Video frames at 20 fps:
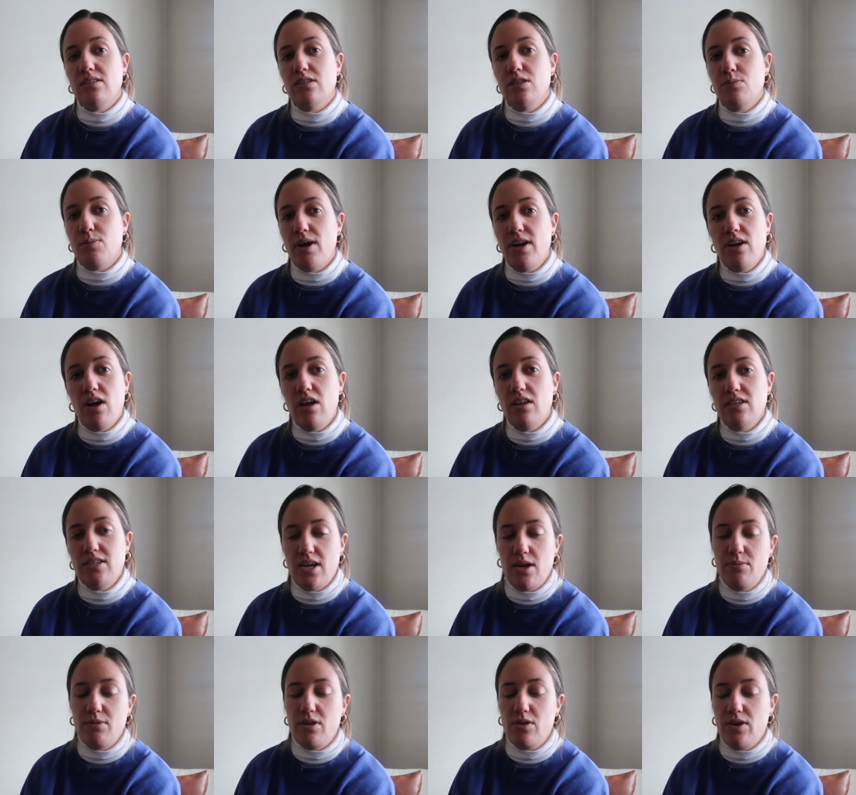spend all the
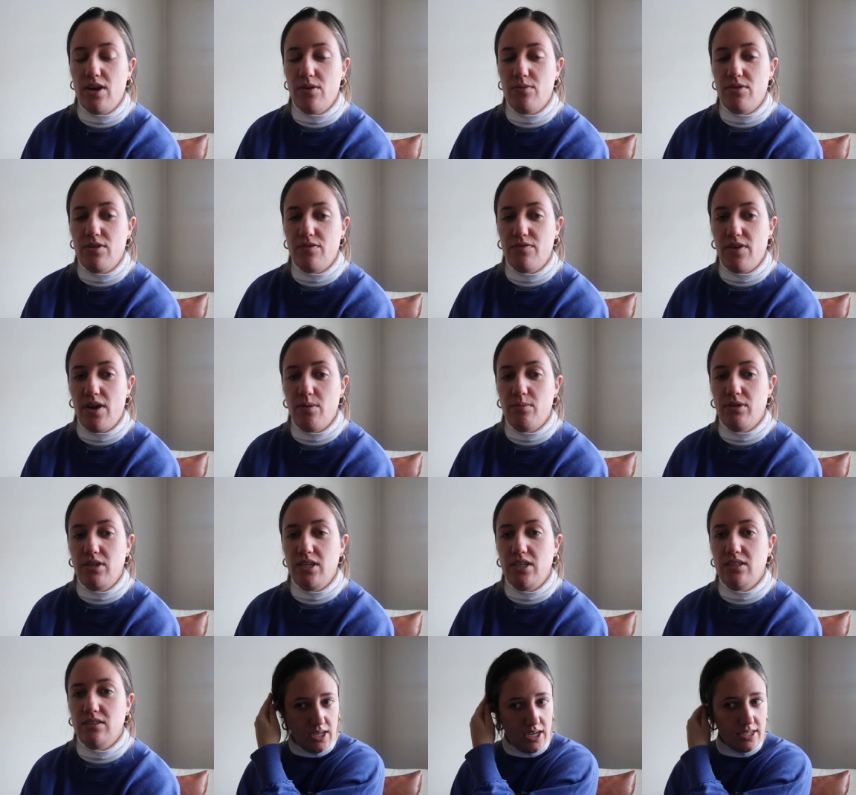time that you can with your
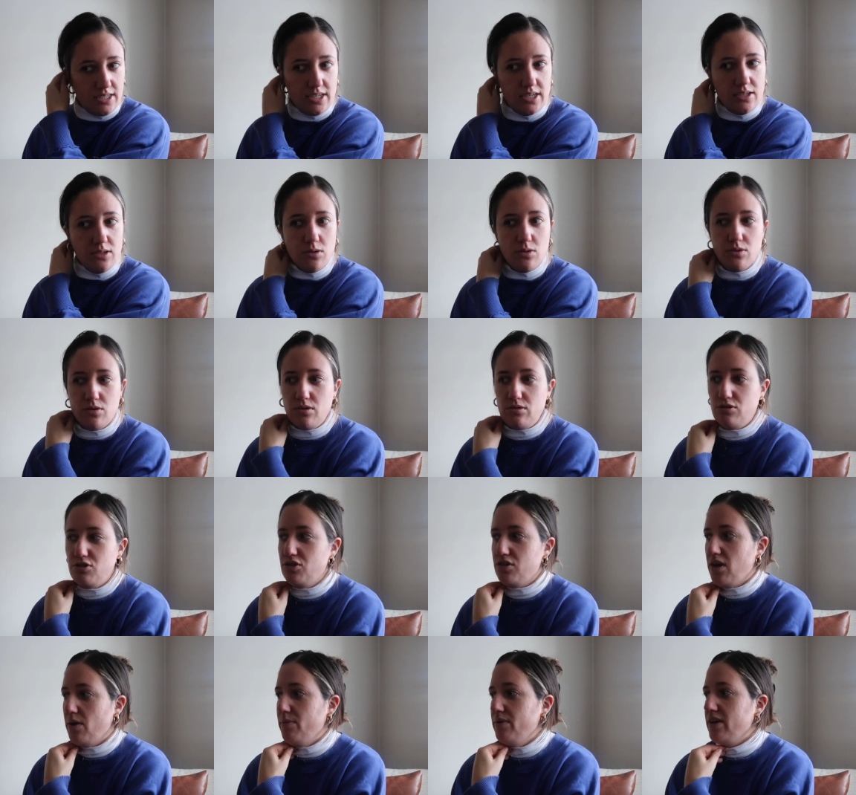family. I did go
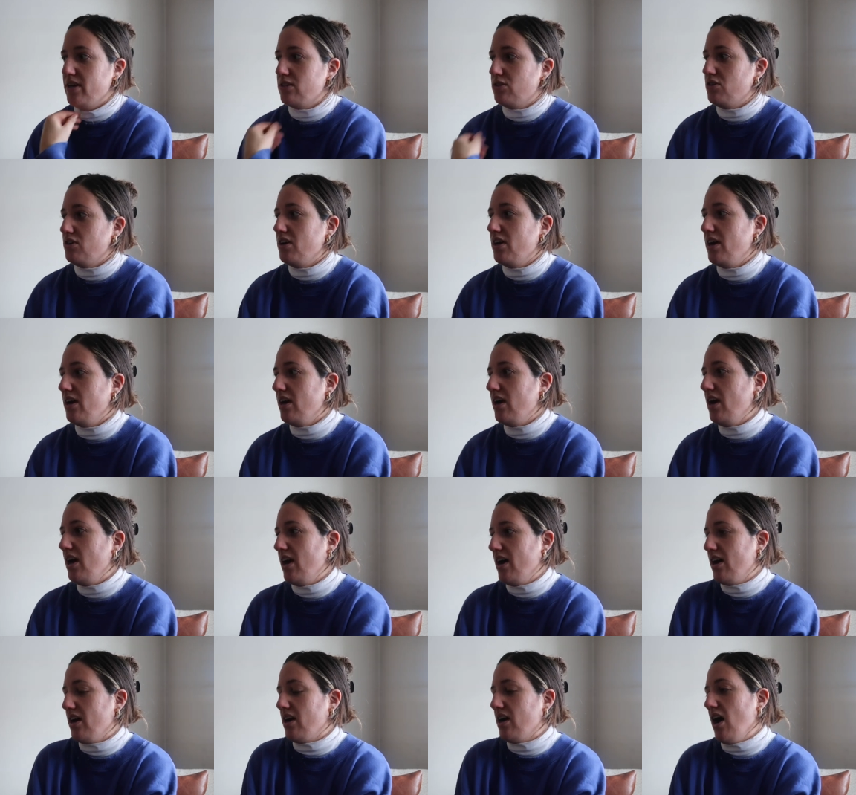grocery shopping yesterday
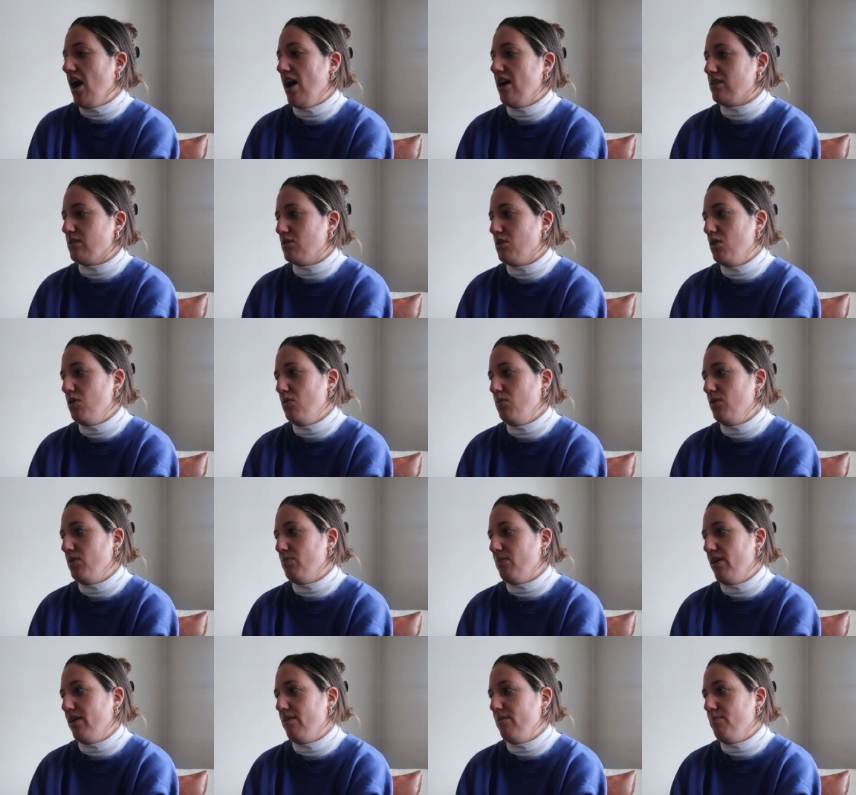at Costco with
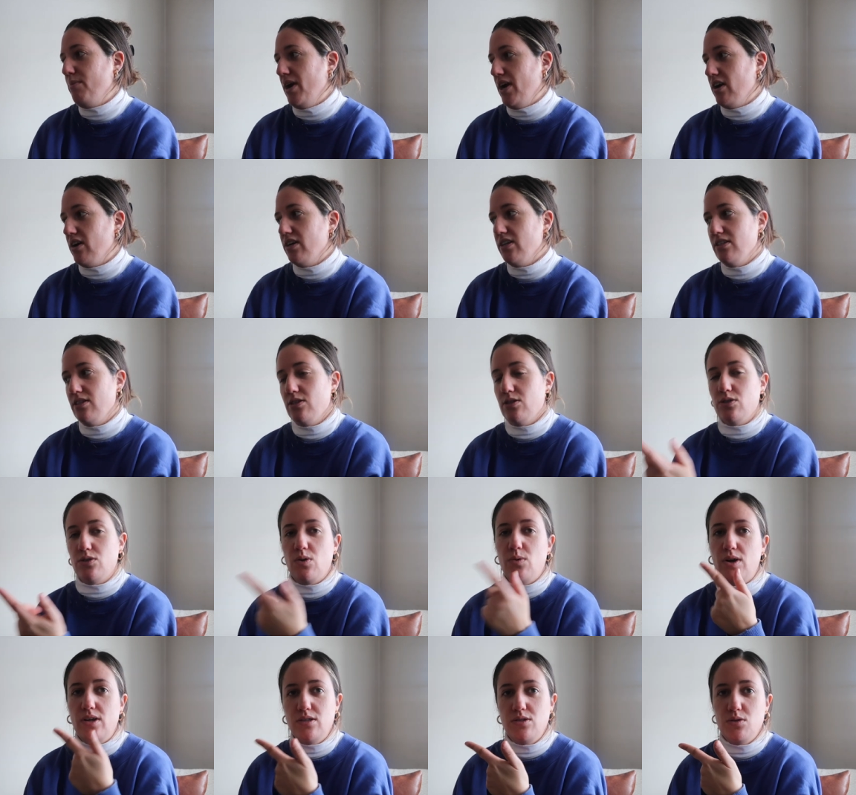my parents,
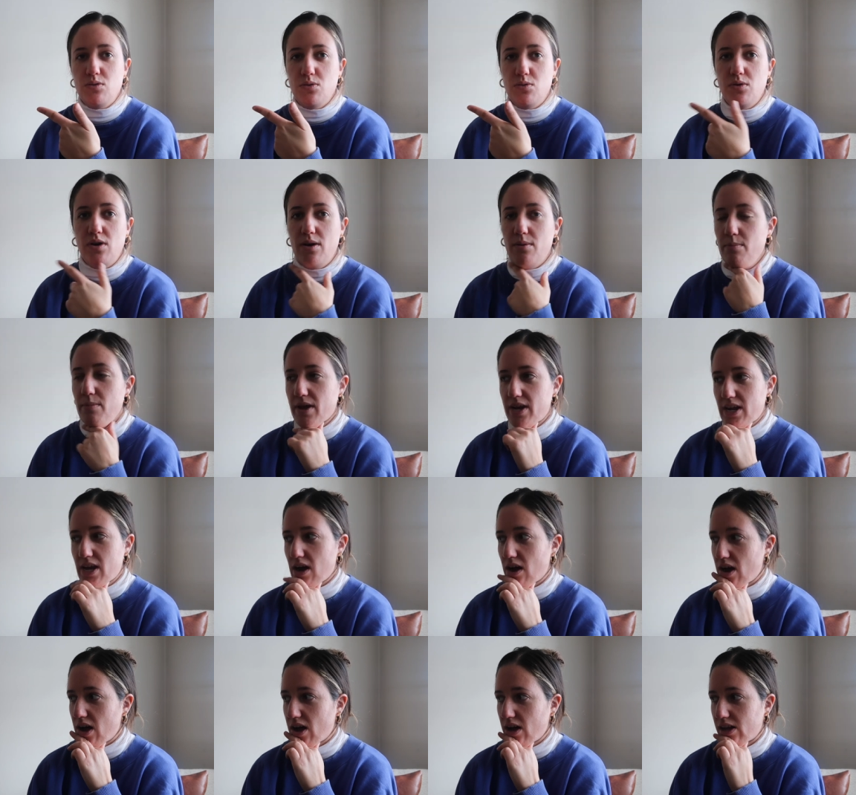so I'll do a mini
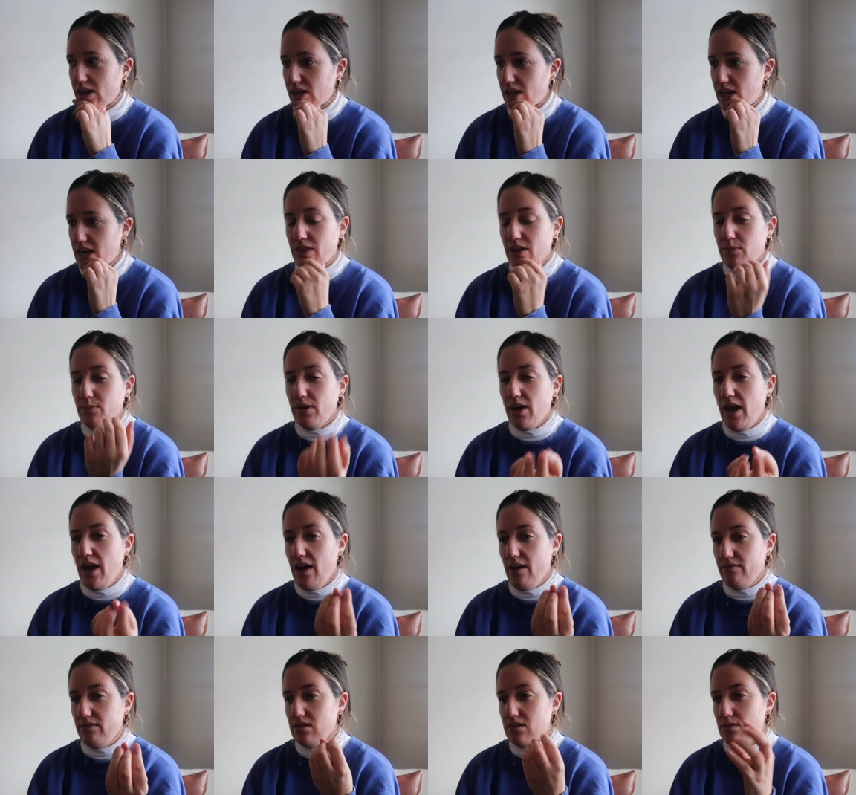haul. I think I'm gonna
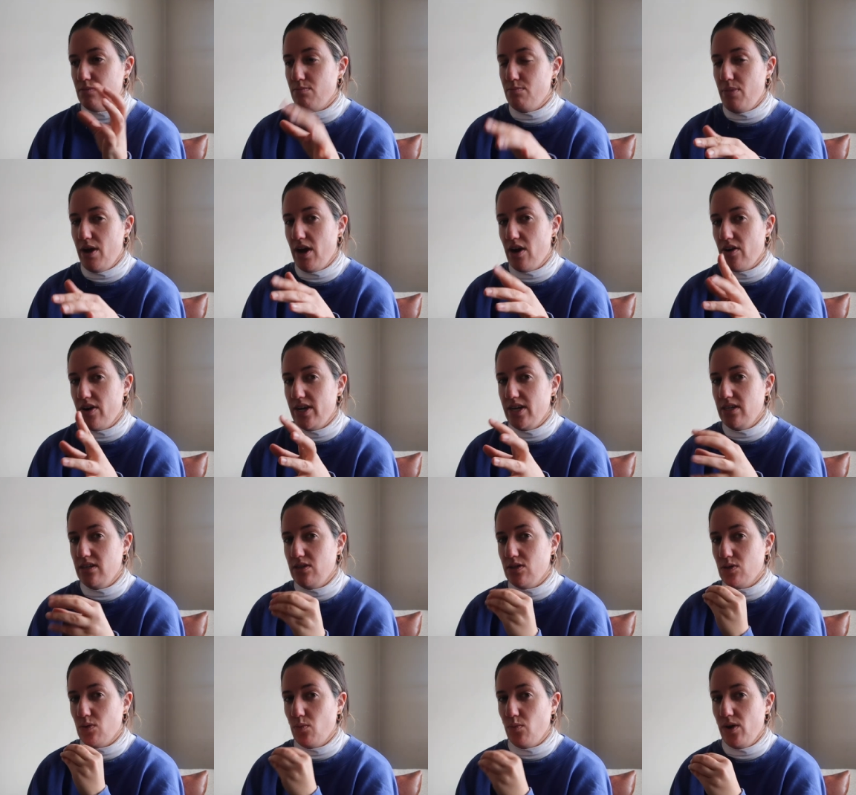have some
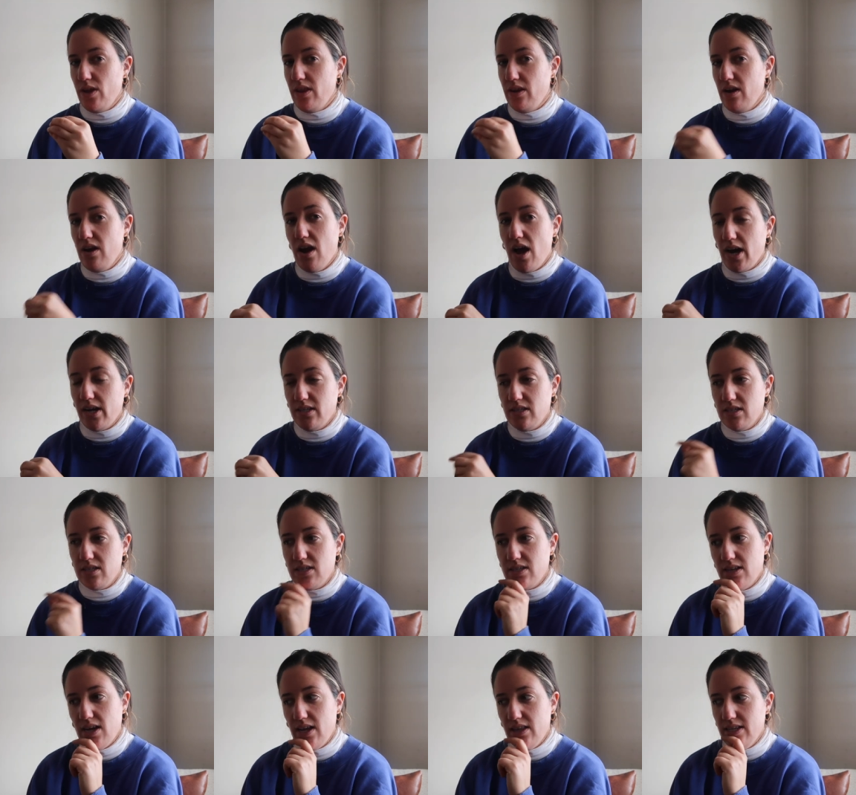berries with
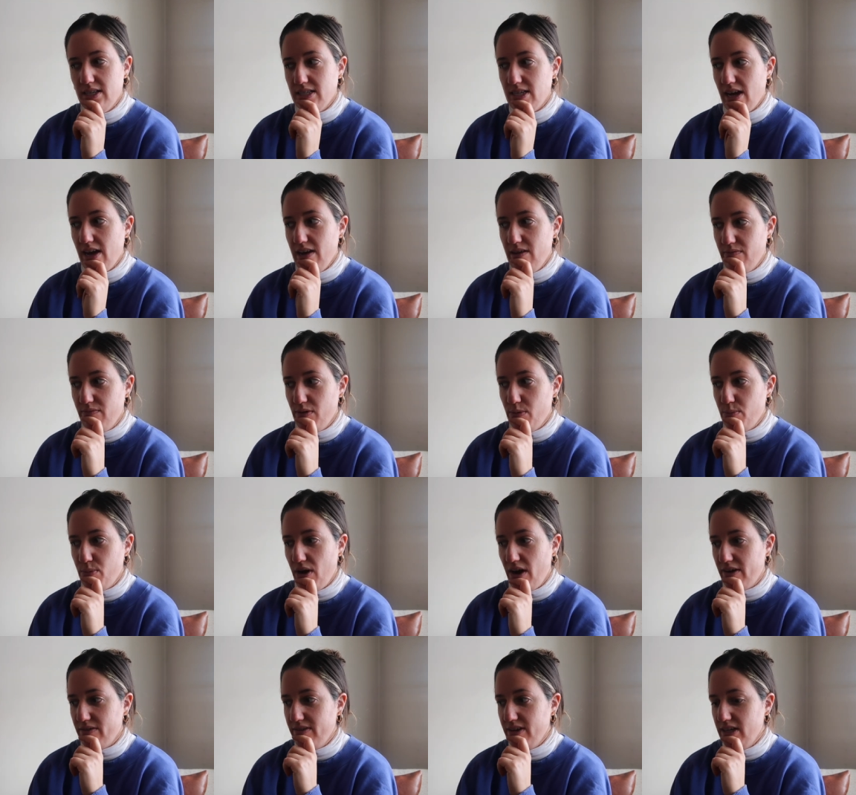nuts on the side for
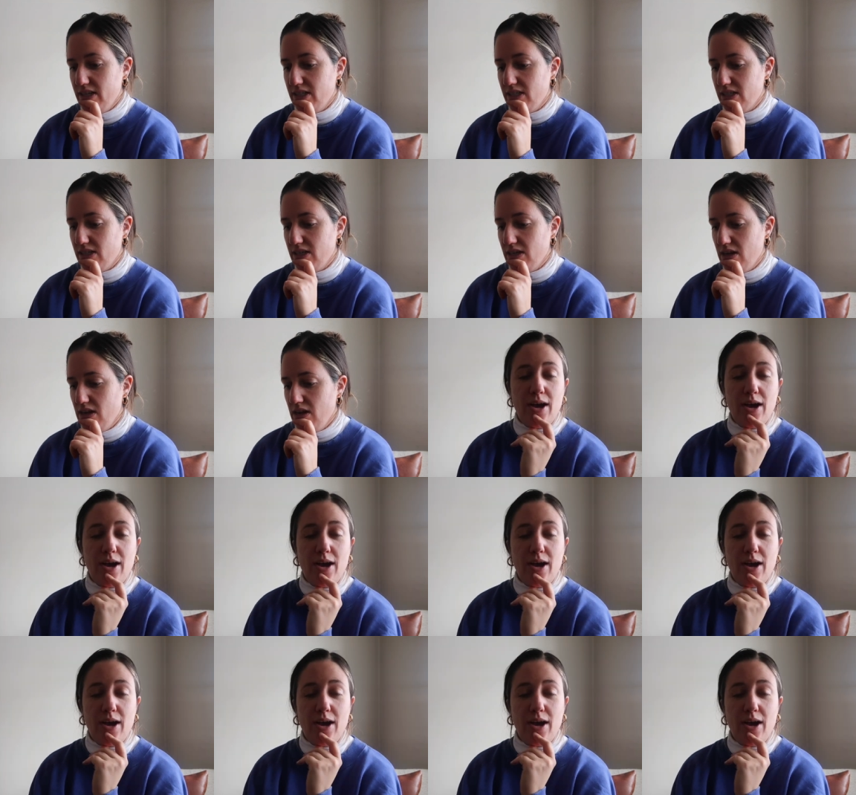breakfast.